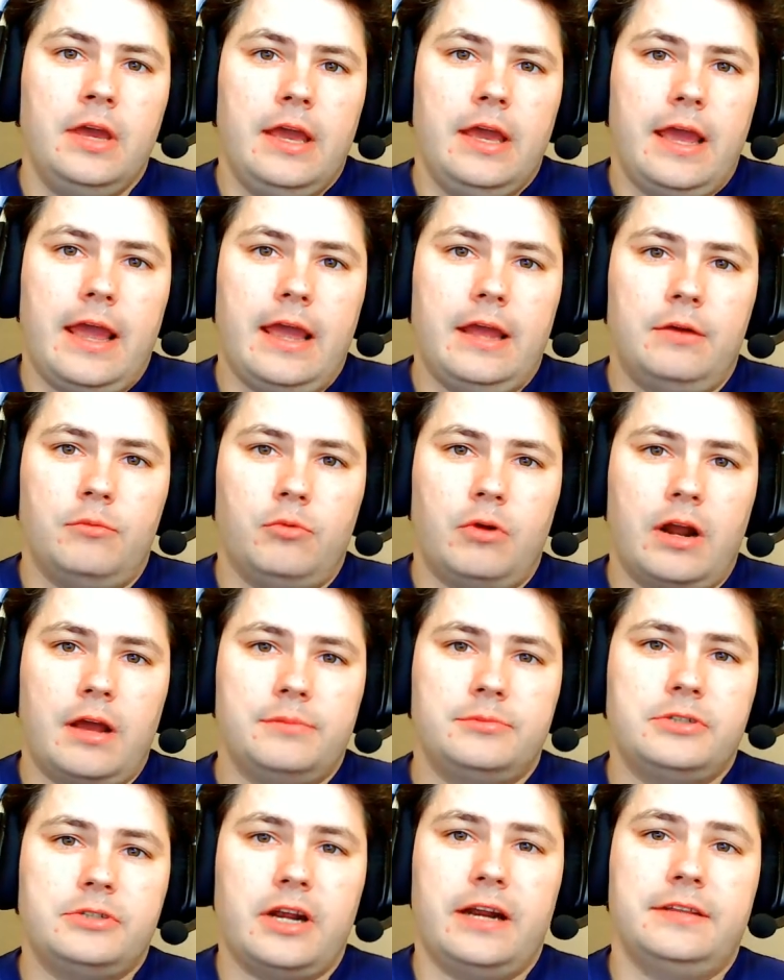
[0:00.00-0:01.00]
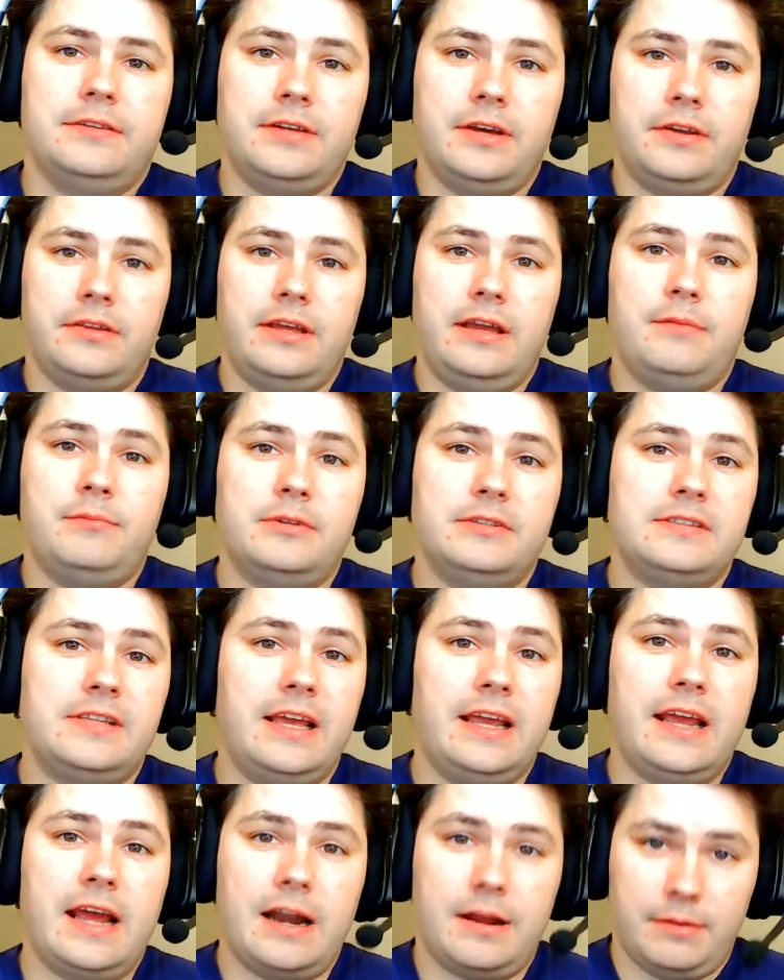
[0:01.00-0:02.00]
And what I'm trying to tell them is
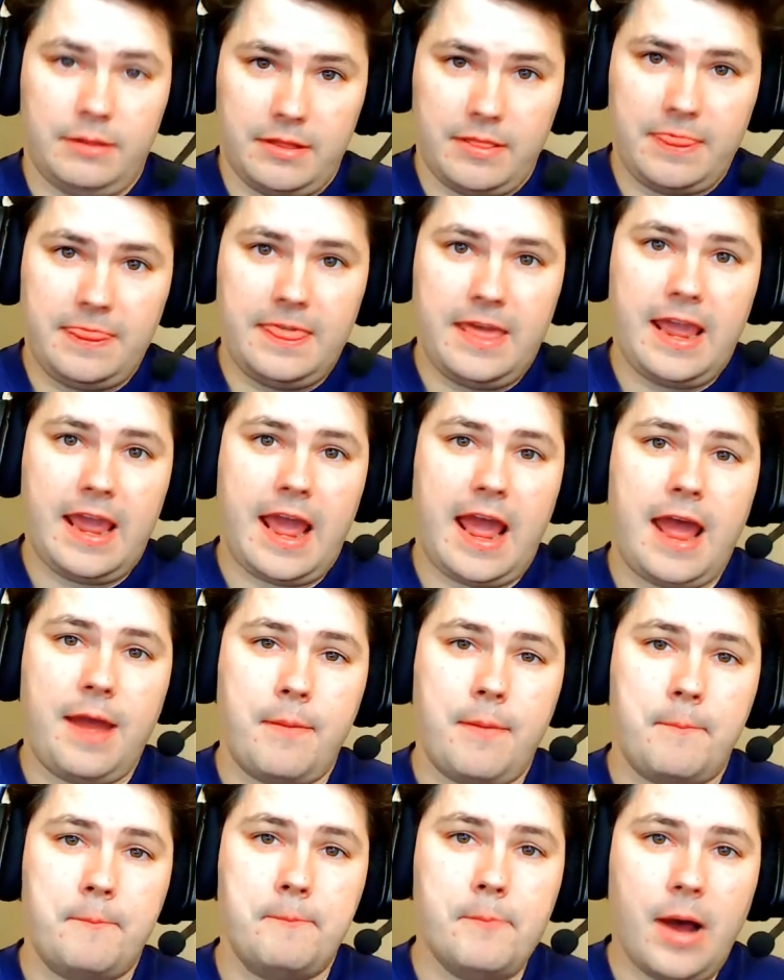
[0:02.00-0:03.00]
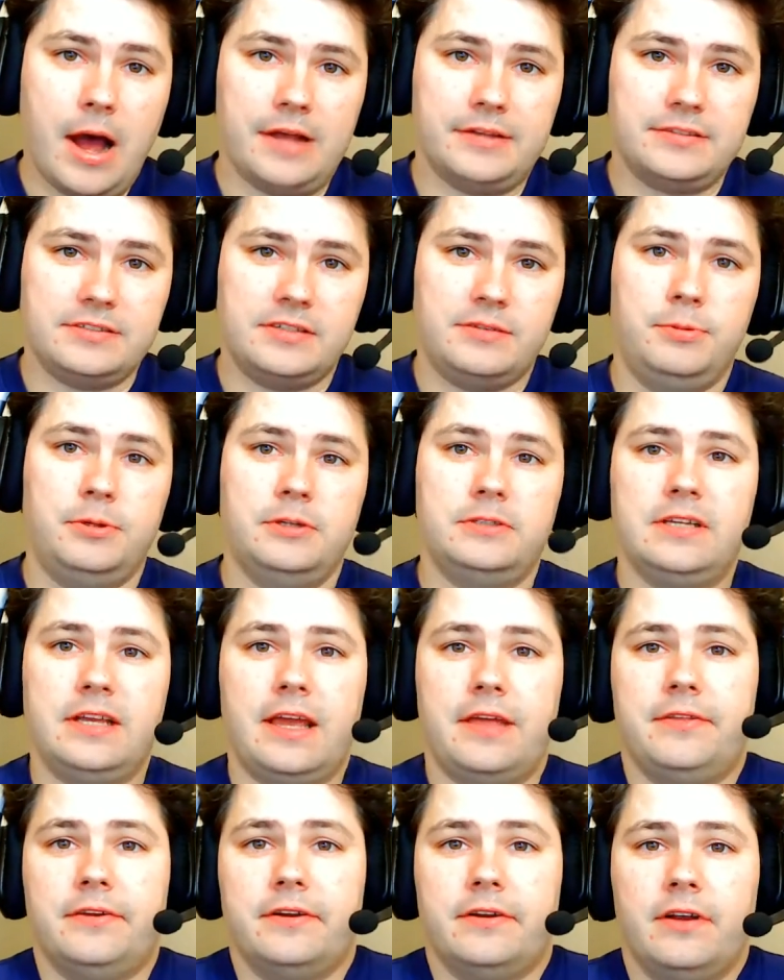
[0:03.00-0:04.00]
they must put
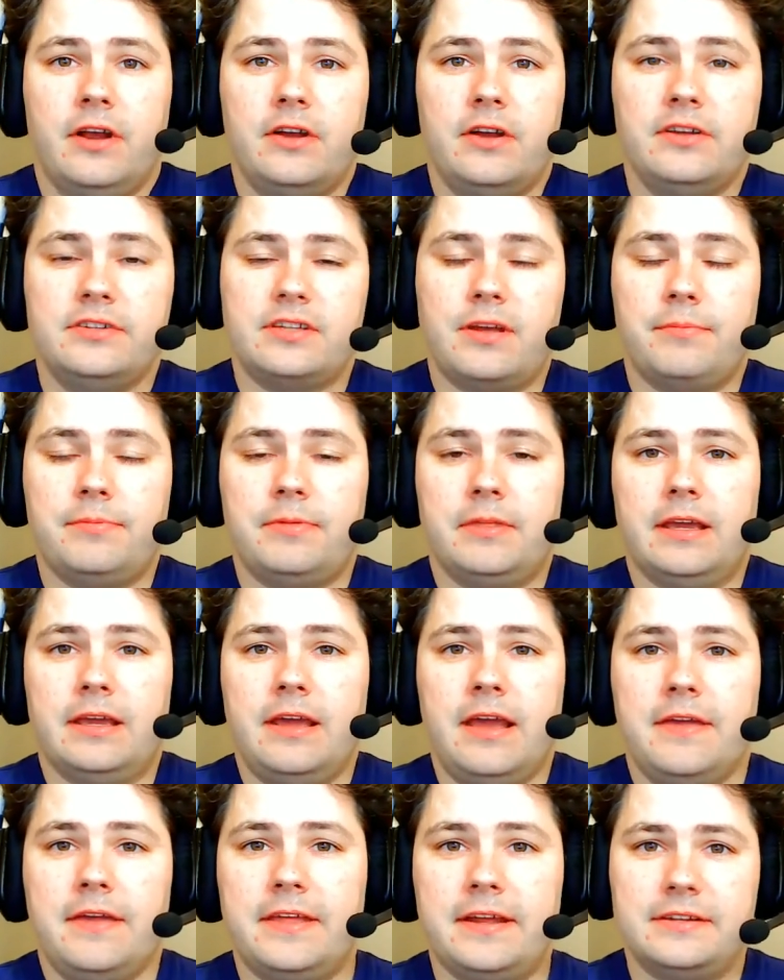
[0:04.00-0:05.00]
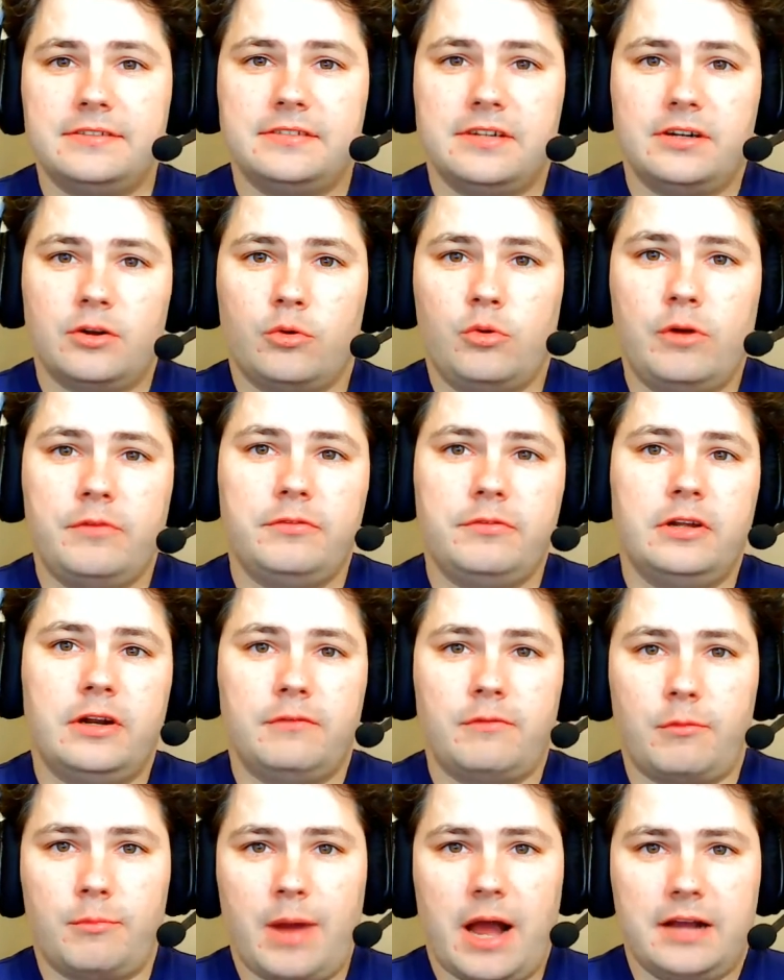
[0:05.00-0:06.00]
together something that is an equivalent of a
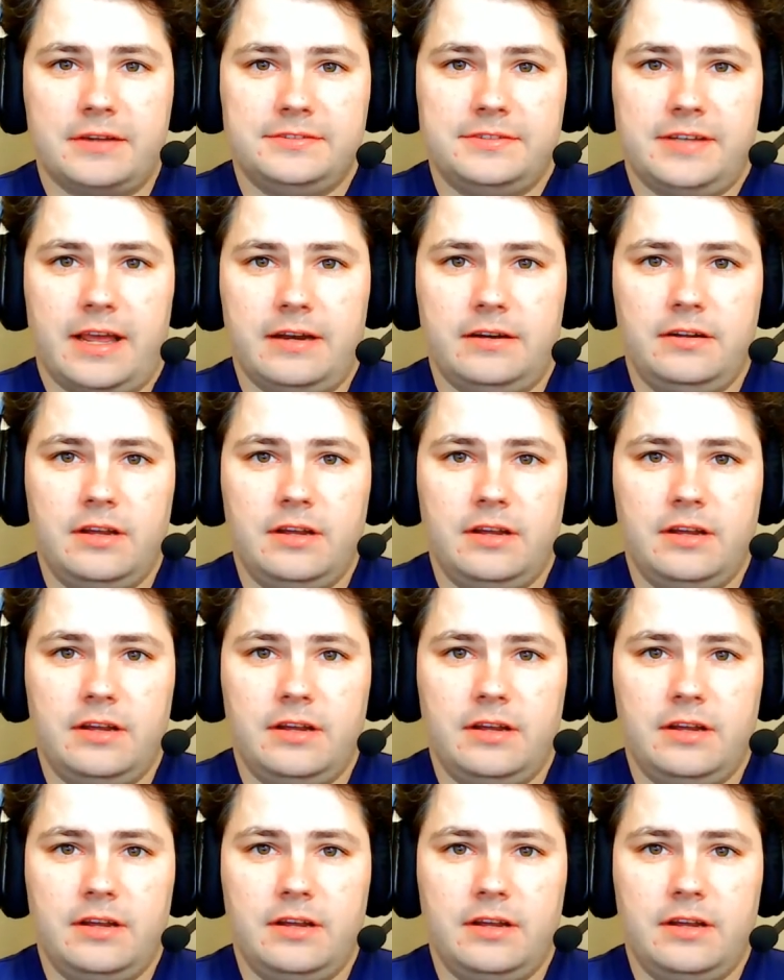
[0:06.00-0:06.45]
box set.